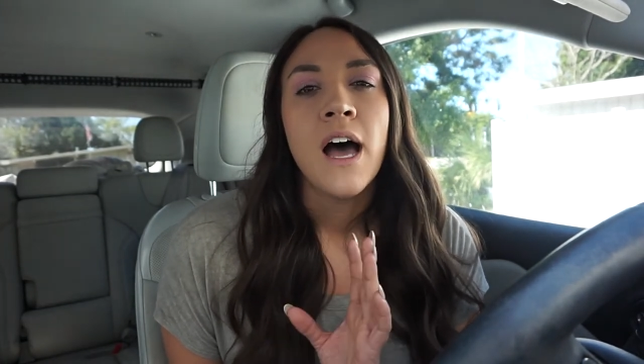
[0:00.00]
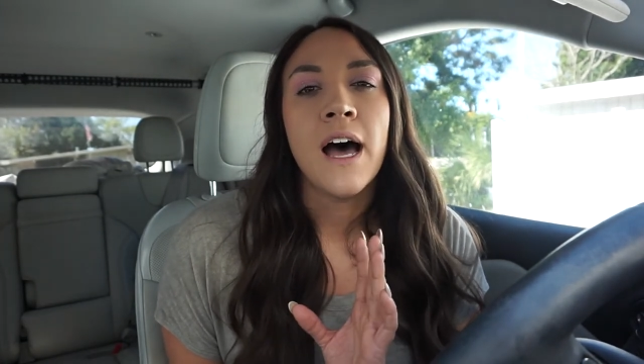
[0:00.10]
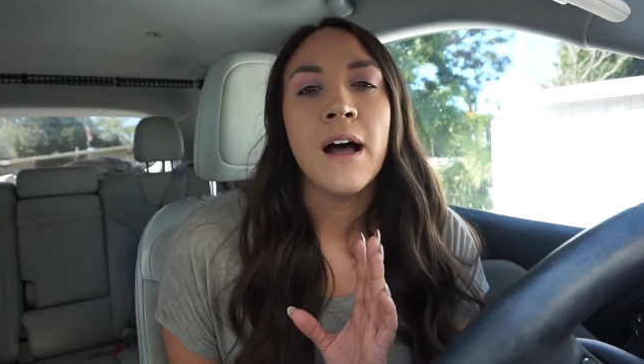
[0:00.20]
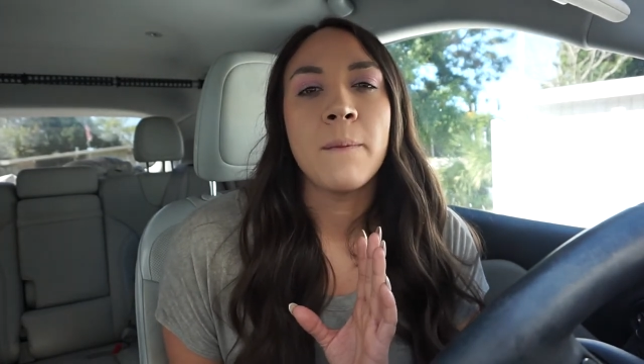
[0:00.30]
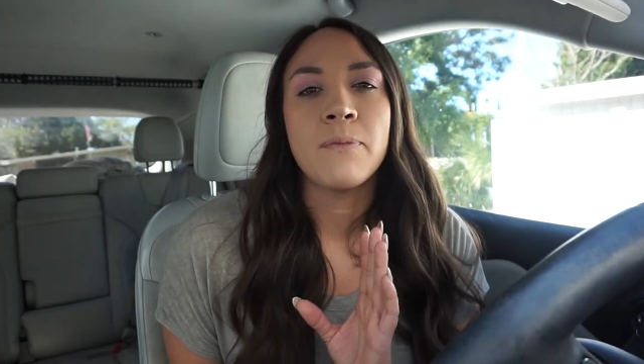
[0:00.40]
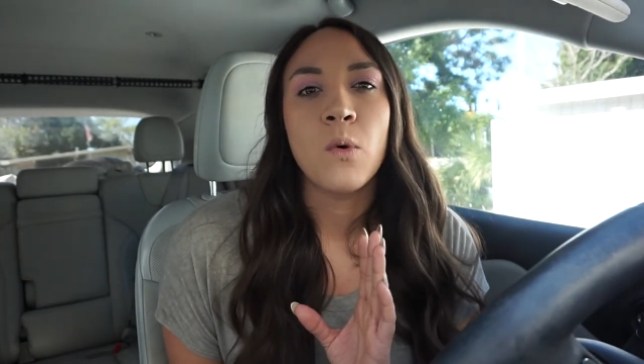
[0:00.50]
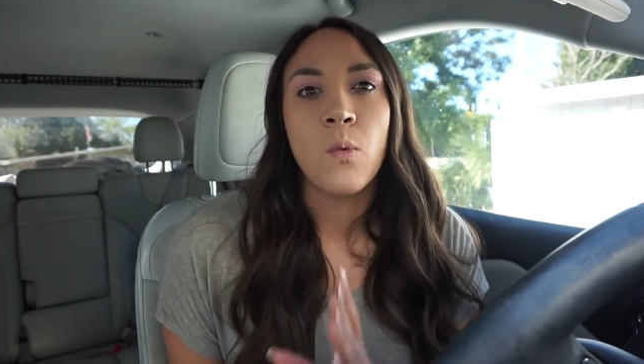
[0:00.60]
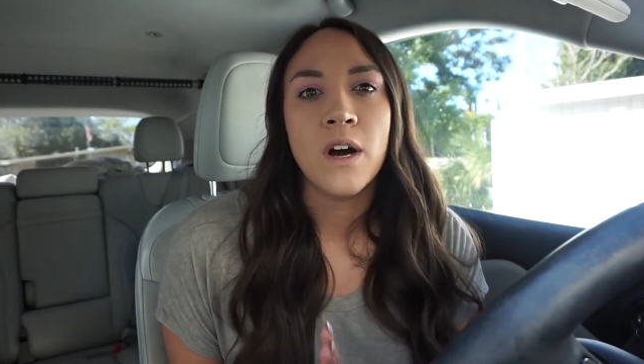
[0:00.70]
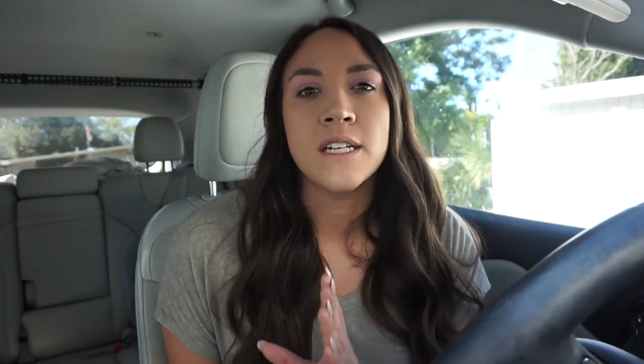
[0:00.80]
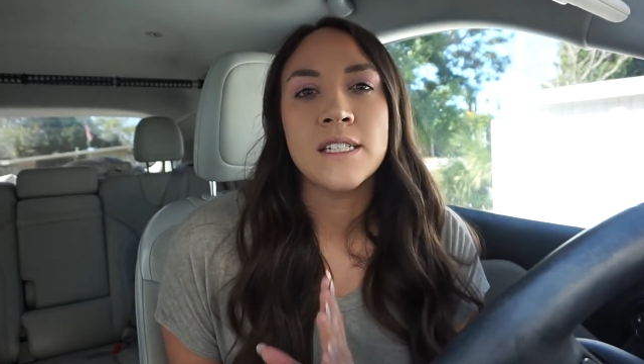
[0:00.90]
Um,
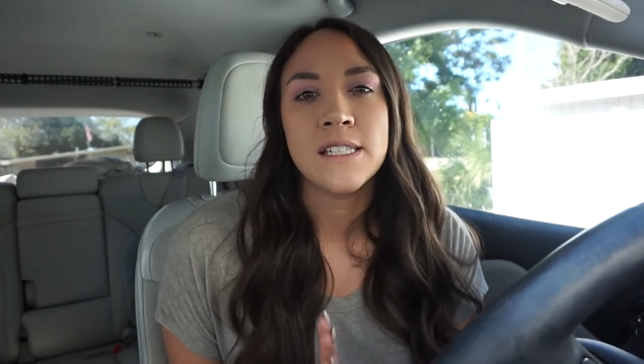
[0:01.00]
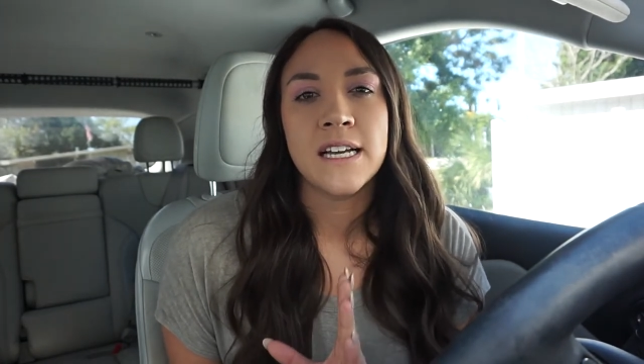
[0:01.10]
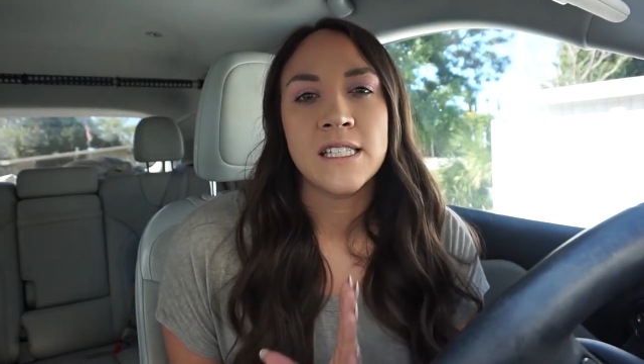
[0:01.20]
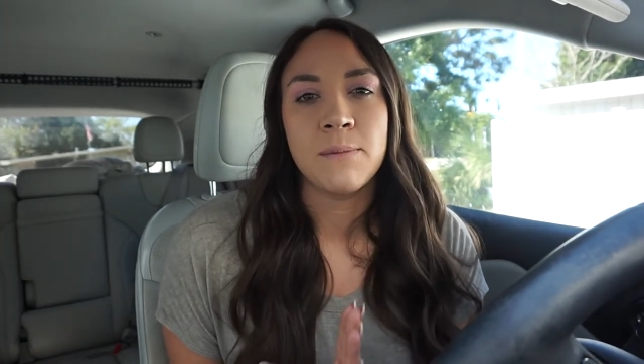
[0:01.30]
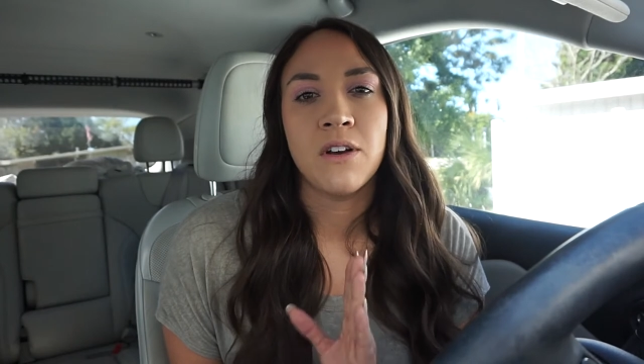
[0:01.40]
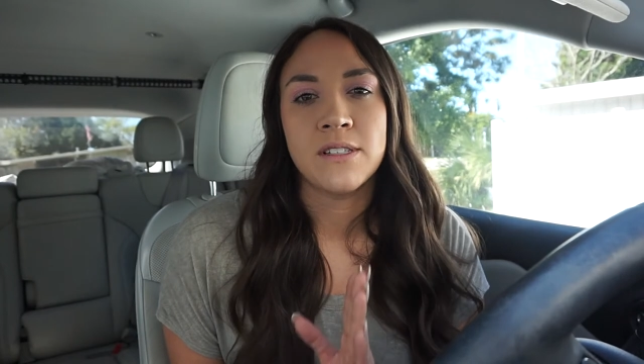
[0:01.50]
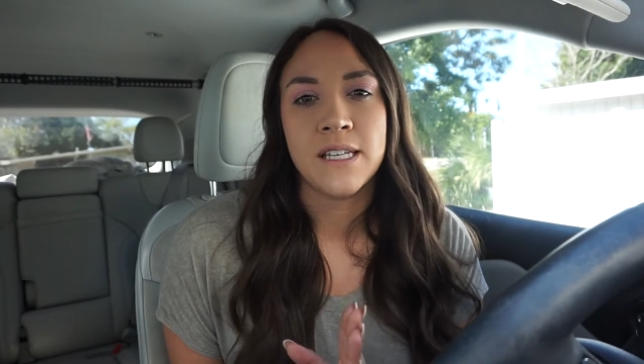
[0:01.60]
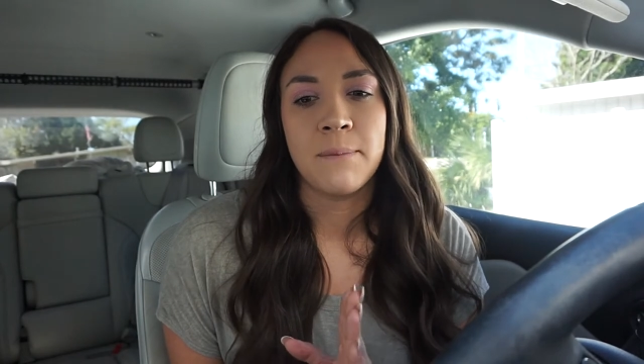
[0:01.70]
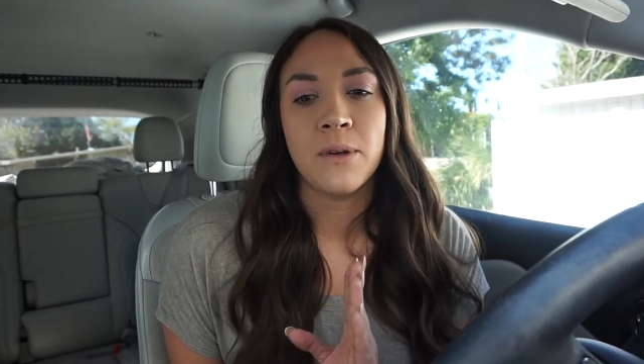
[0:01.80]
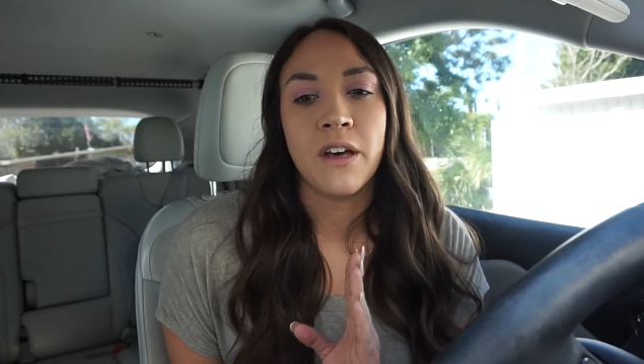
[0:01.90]
one size small
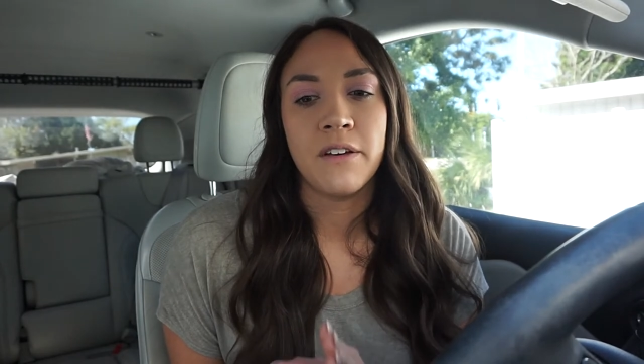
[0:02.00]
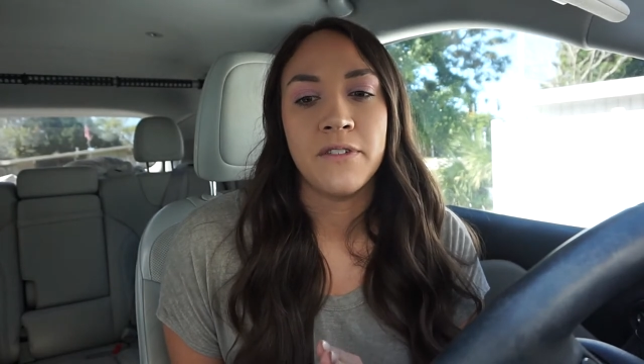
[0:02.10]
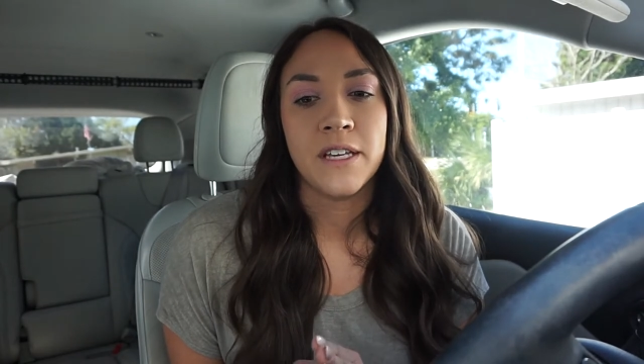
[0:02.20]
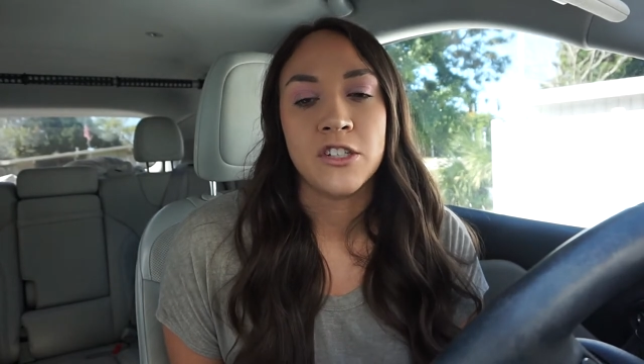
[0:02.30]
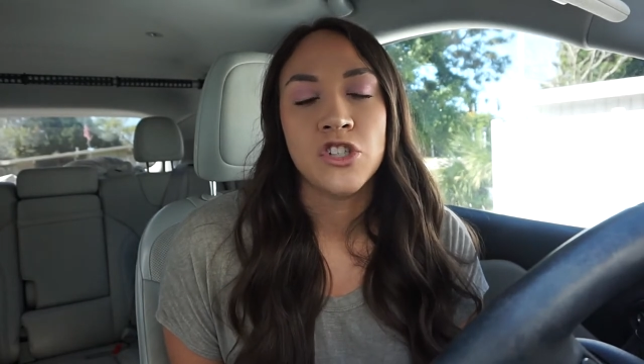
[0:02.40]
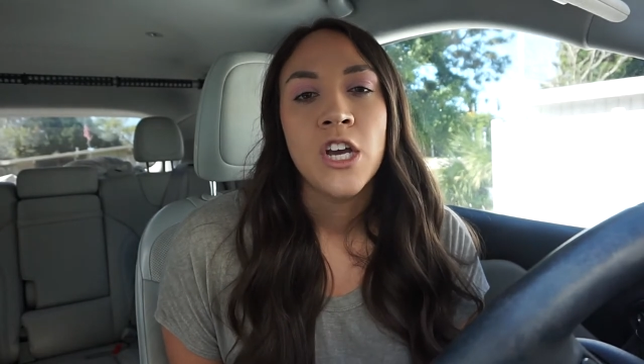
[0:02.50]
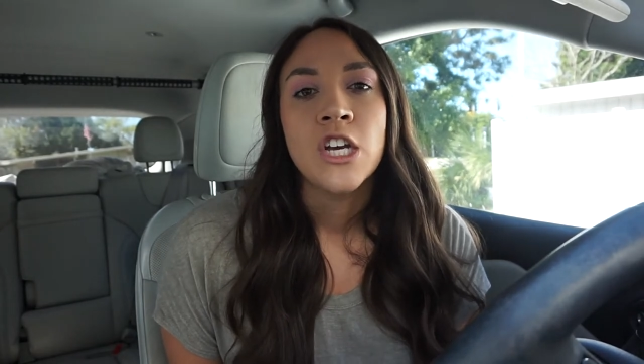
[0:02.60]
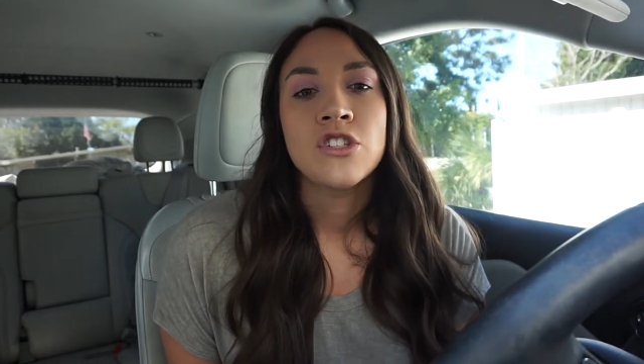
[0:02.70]
sample of each.